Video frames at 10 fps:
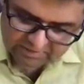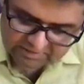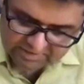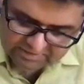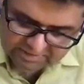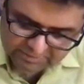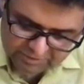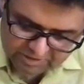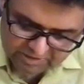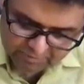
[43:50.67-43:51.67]

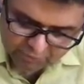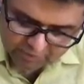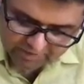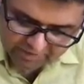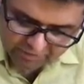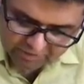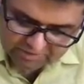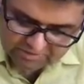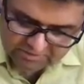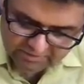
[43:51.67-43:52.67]
Transcription in prokaryote,
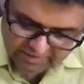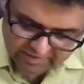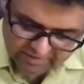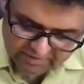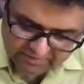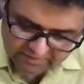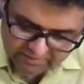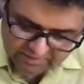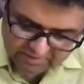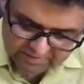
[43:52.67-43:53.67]
8.
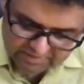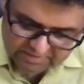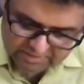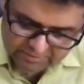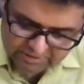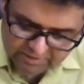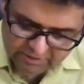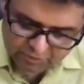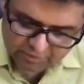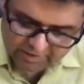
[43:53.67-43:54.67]
Transcription in
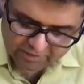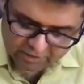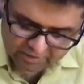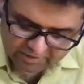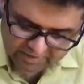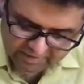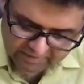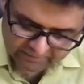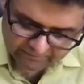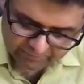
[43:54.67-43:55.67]
eukaryote,
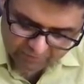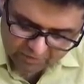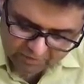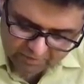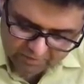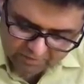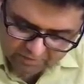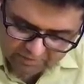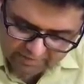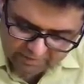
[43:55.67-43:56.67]
9.
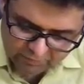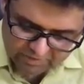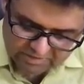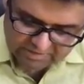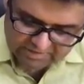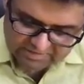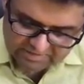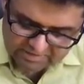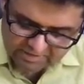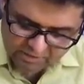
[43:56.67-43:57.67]
10th question is a
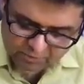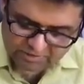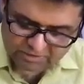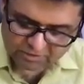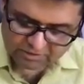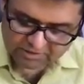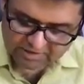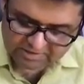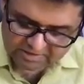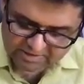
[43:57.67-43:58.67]
general question on
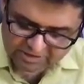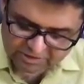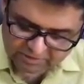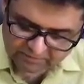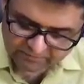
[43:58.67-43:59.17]
translation.